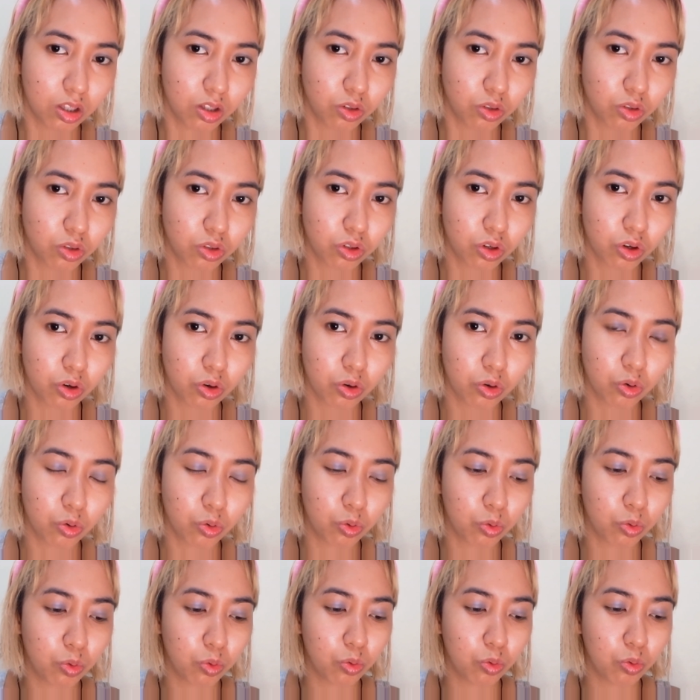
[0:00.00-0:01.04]
So
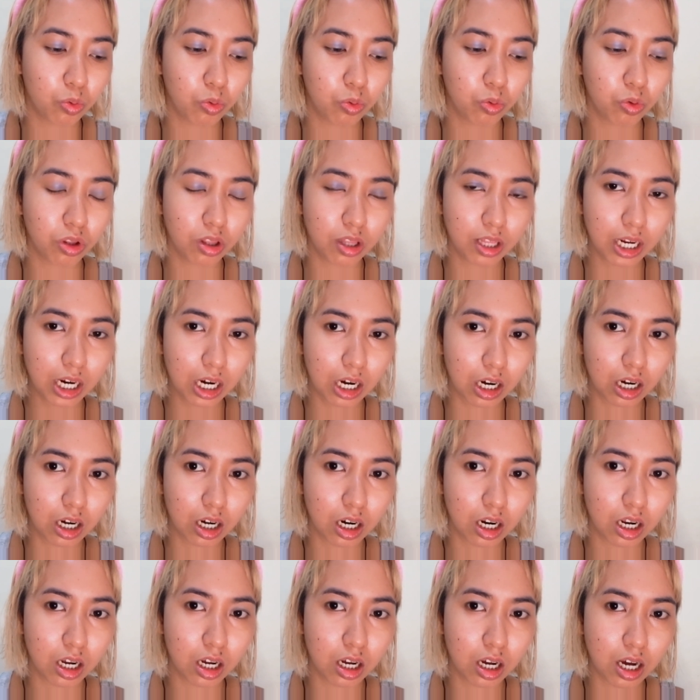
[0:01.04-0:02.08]
there,
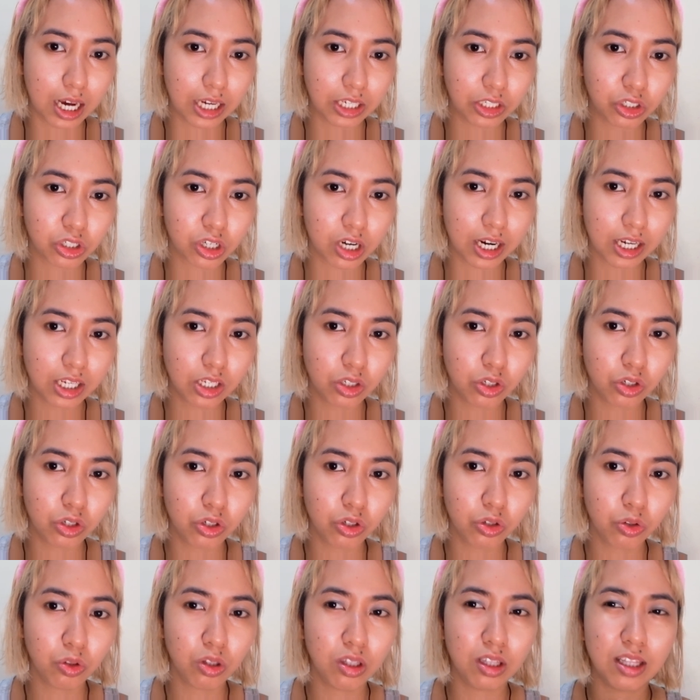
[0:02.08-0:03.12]
I tried to